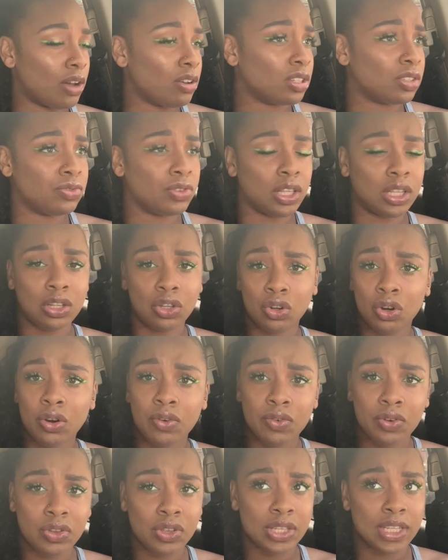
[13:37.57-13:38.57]
I was feeling
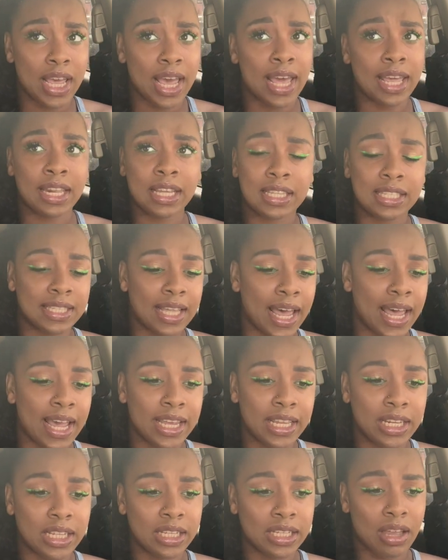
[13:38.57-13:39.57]
nervous. I had
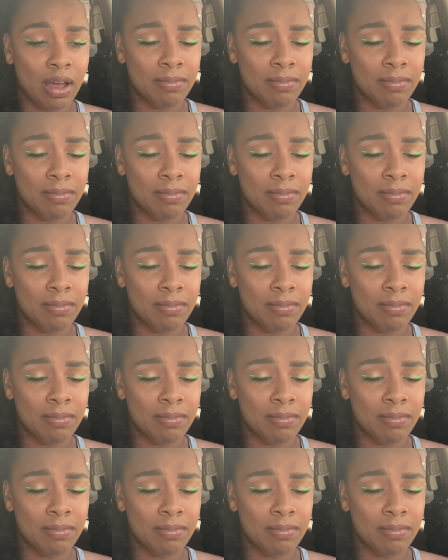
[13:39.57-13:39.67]
anxiety because